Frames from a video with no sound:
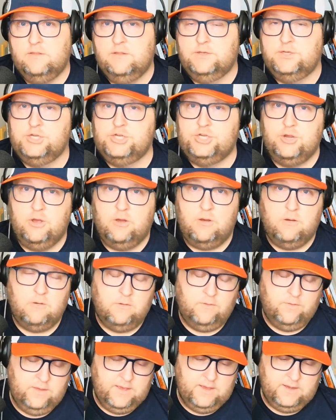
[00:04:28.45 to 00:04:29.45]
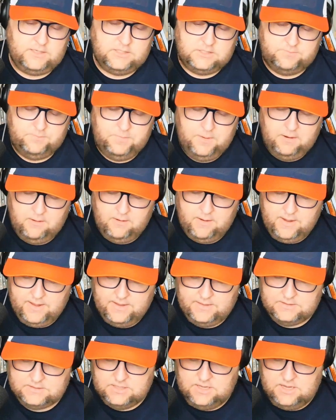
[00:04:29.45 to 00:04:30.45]
the show, the
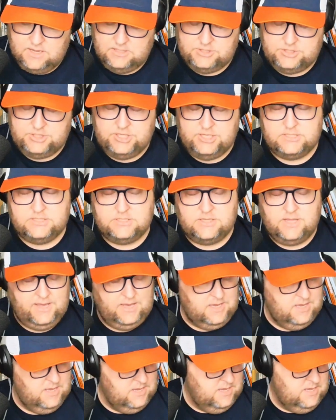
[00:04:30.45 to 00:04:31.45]
experience, and just like